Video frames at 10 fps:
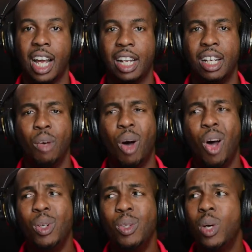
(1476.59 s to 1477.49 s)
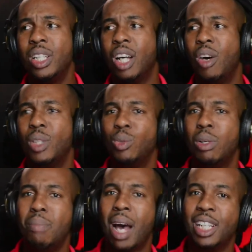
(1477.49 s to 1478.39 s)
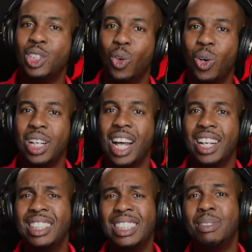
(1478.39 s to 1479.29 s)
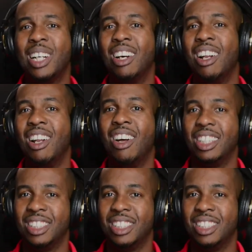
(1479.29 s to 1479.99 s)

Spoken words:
Well, how does one manage all that? That seems like a lot.